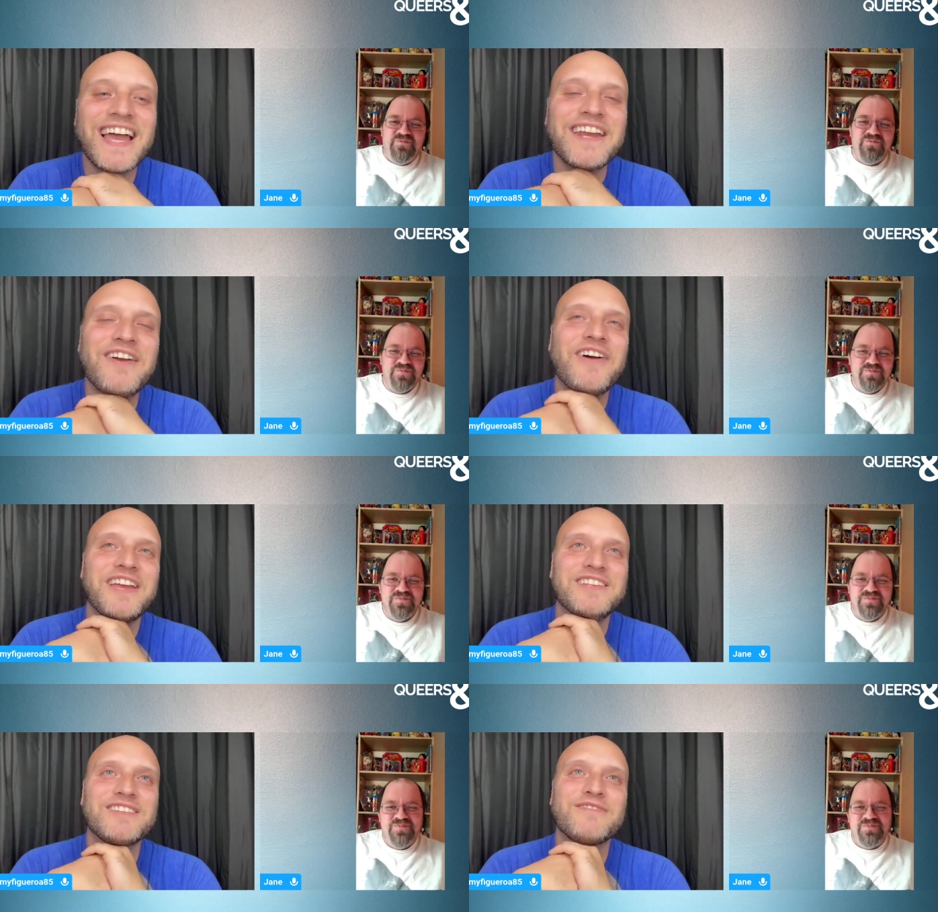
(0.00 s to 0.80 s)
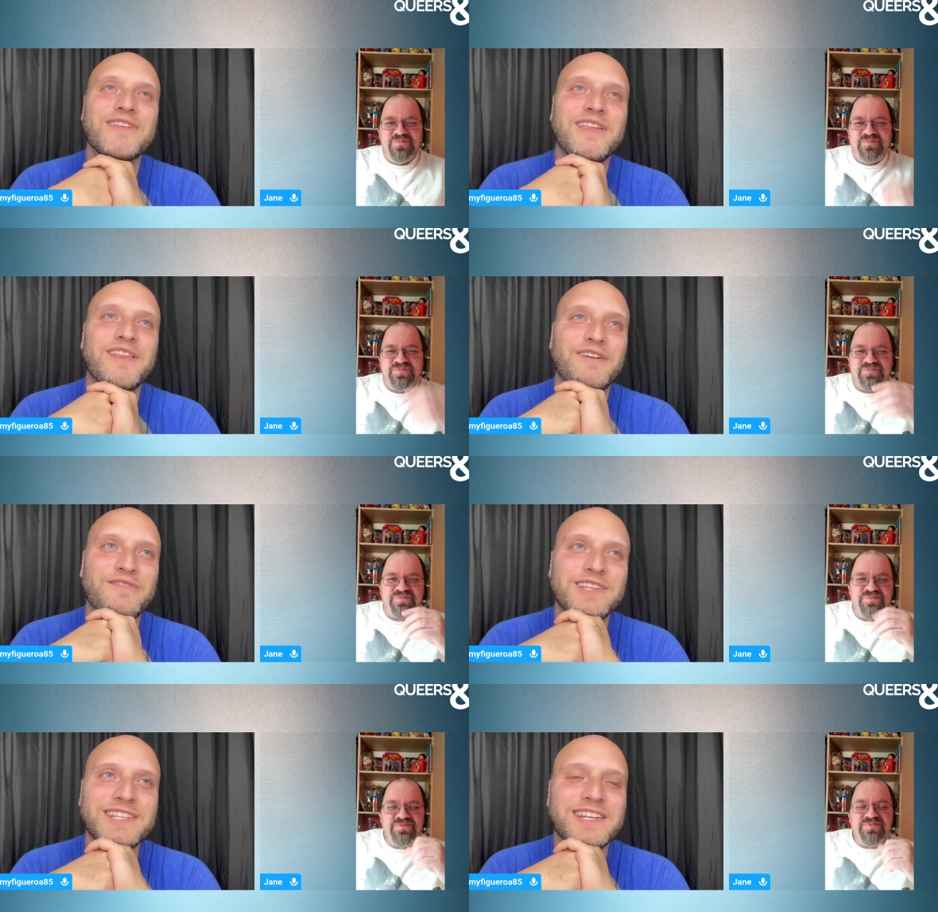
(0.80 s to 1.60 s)
Speaker 1: know I used to really
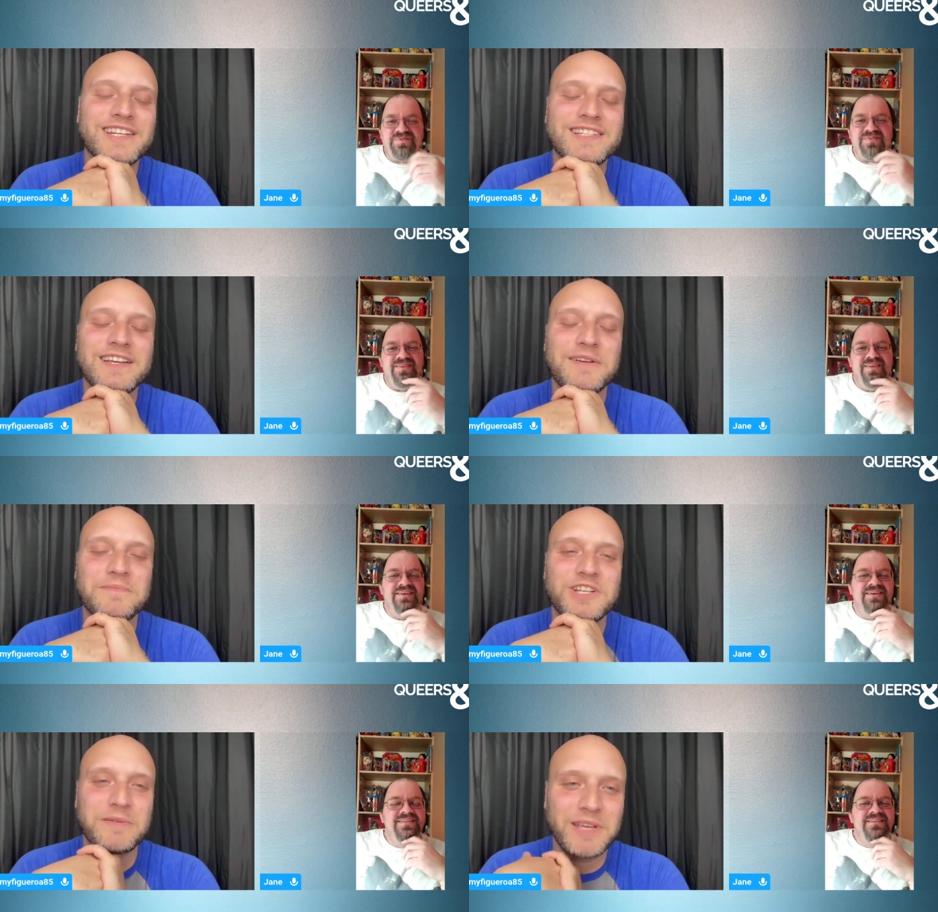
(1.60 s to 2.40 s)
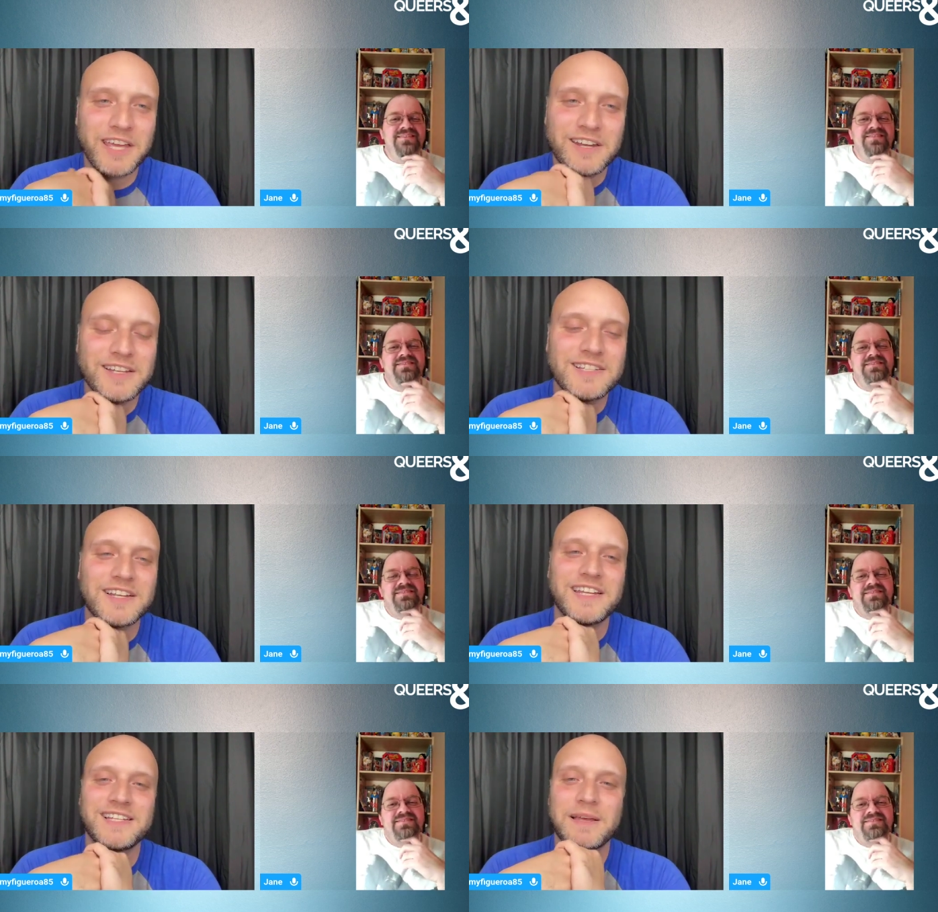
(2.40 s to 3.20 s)
love listening to um, Jamey Giddens
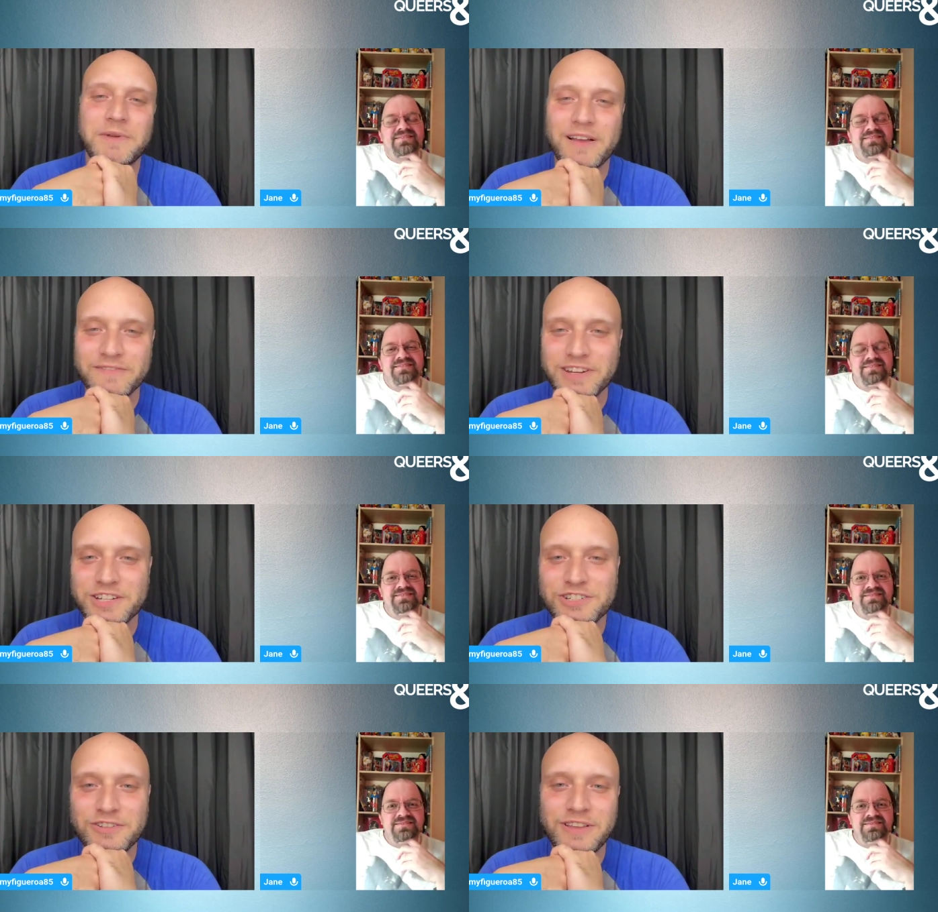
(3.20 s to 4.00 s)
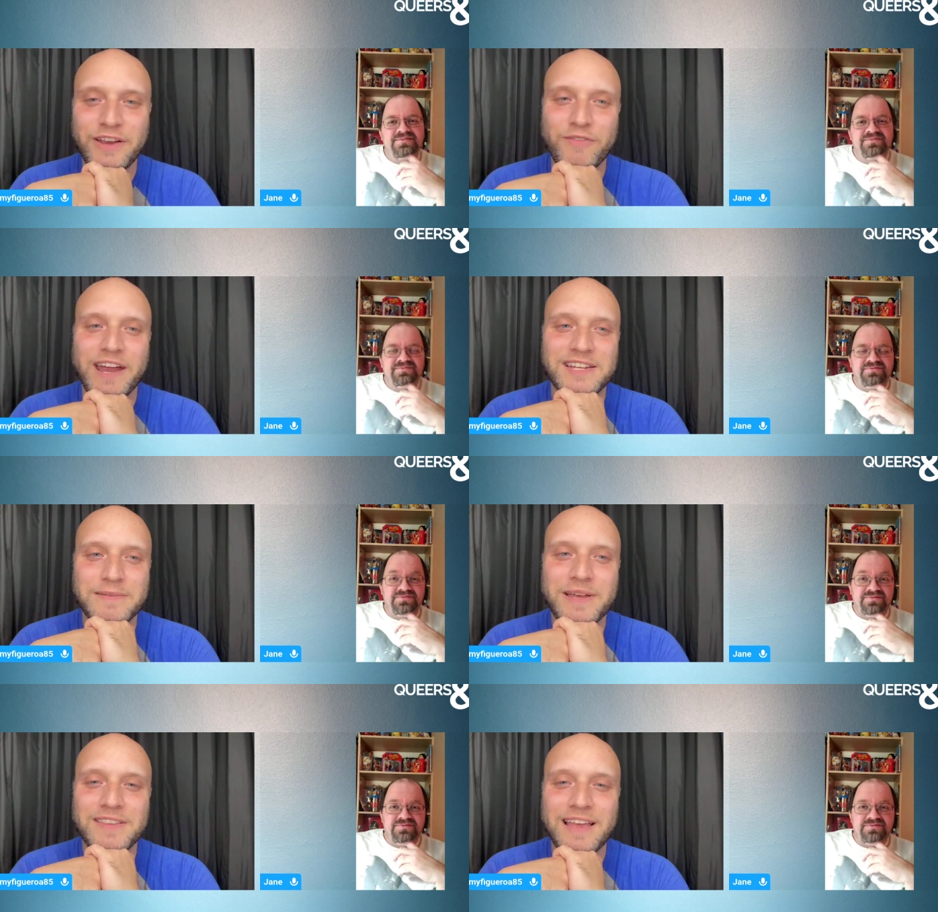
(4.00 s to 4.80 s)
on Daytime Confidential like rant
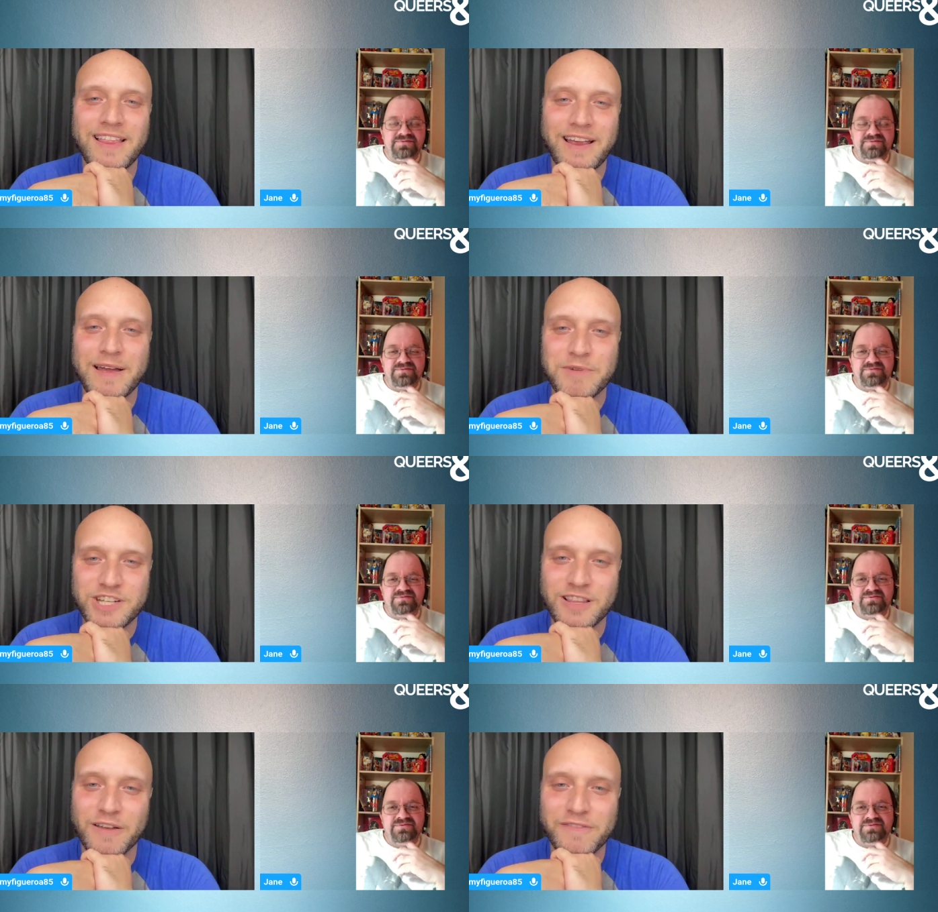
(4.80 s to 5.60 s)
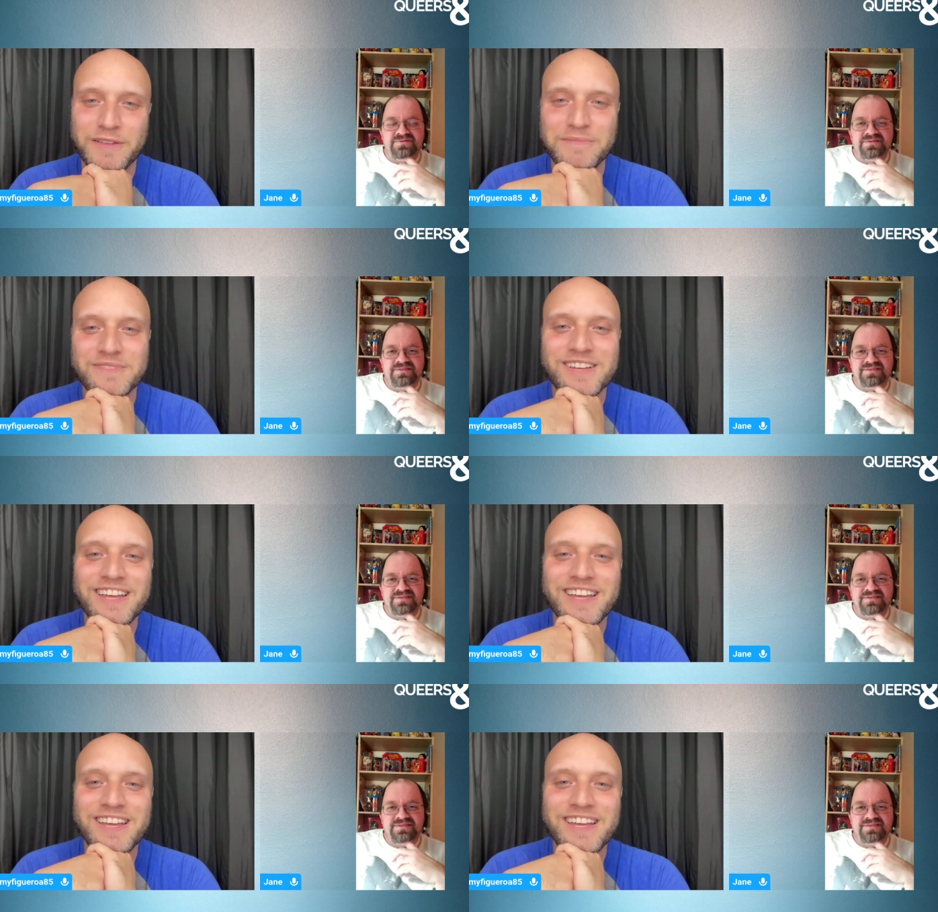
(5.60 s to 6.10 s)
about that, like how much he loved them.